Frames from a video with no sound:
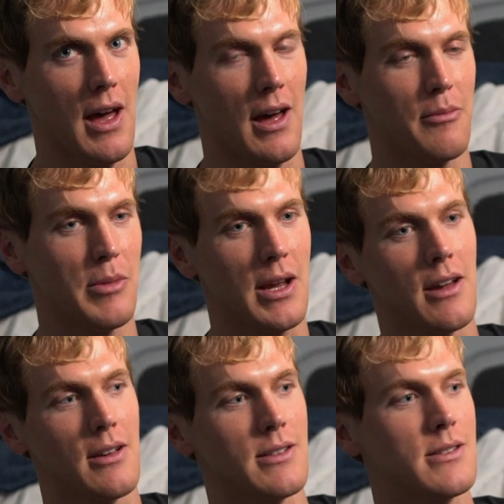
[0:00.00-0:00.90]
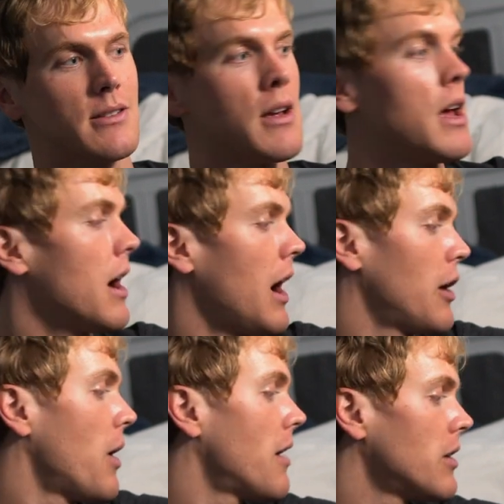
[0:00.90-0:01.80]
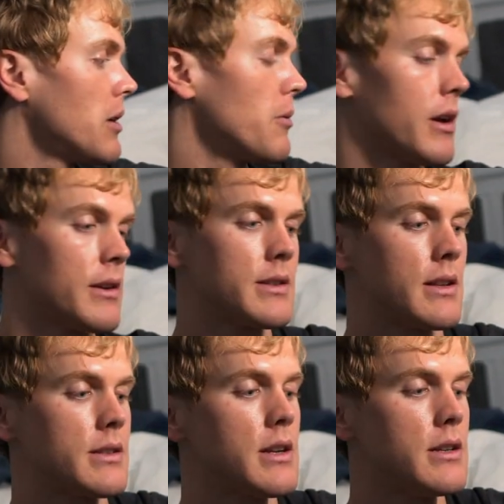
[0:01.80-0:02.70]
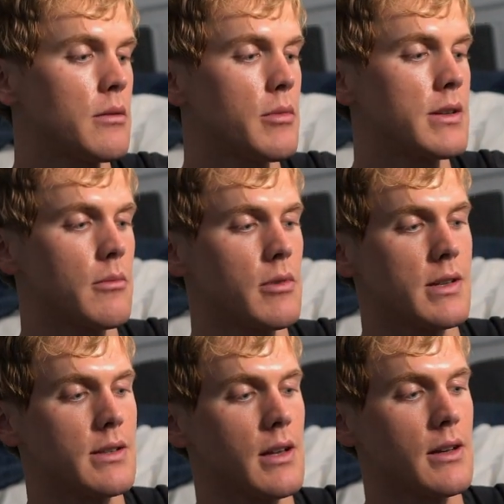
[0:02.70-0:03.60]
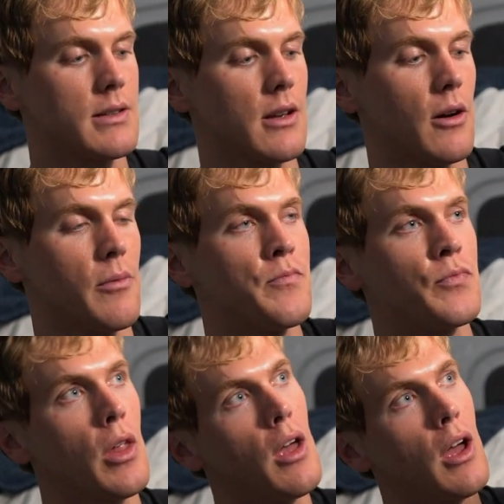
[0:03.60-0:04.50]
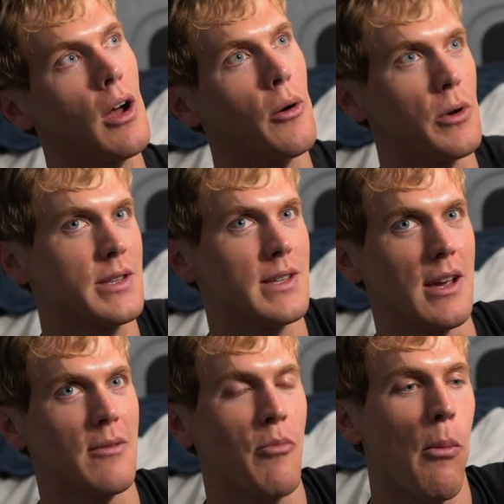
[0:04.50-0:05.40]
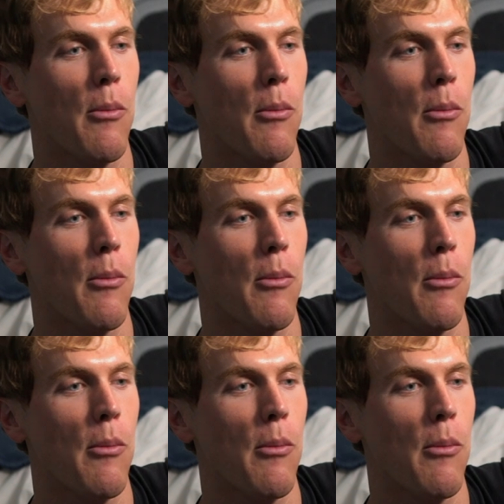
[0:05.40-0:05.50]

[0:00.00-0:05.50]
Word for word: that because I don't have anyone else that's teaching me some of these things. So we'll see.